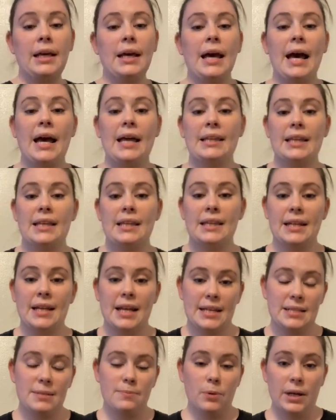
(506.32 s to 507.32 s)
And then the
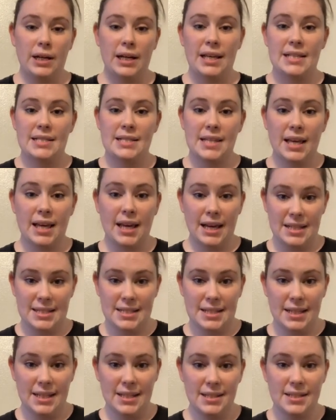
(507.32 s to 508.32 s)
next one is the
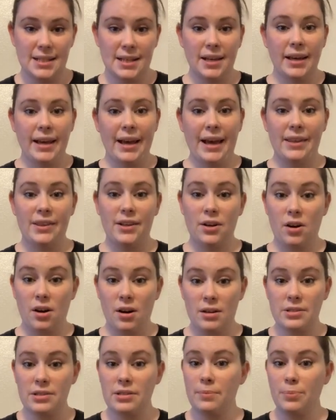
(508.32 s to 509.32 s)
gusset. And there
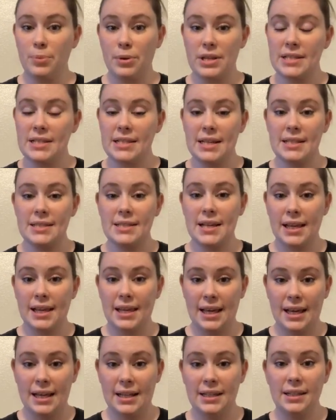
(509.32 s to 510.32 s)
are some presets
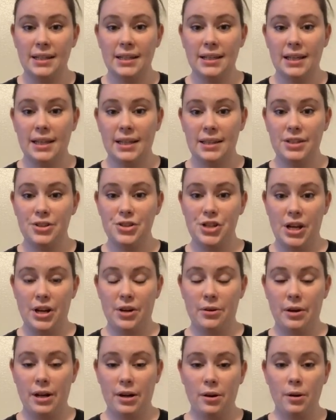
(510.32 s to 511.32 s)
again in the
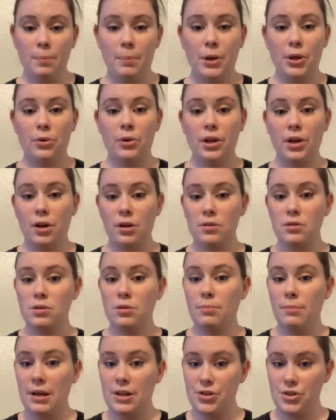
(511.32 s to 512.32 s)
generator, but you can also
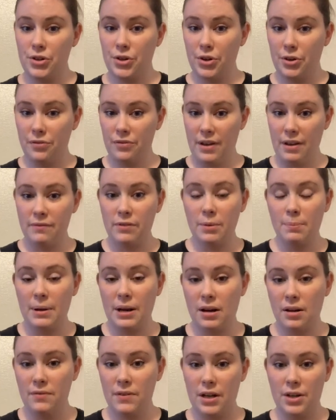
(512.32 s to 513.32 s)
measure your favorite
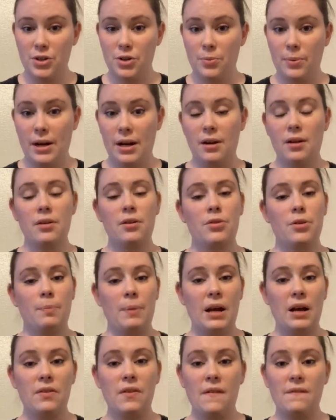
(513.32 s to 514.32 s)
pair of underwear, the
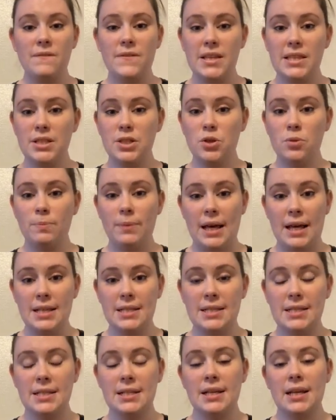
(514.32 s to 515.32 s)
pair that fits you
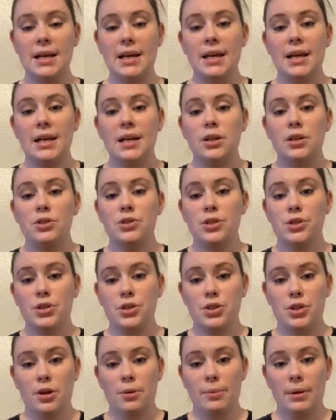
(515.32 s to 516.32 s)
best, to
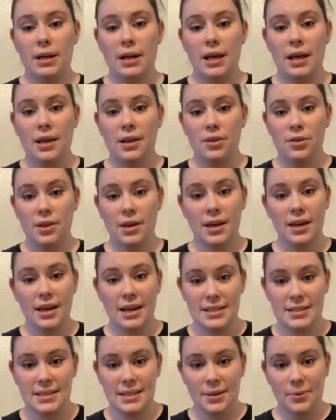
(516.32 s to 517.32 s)
determine the
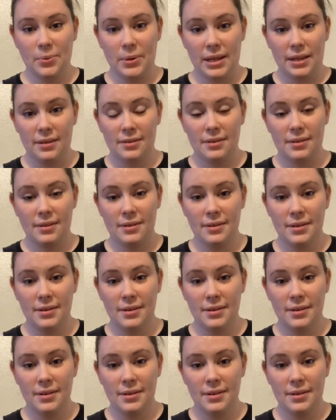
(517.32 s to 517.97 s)
gusset width.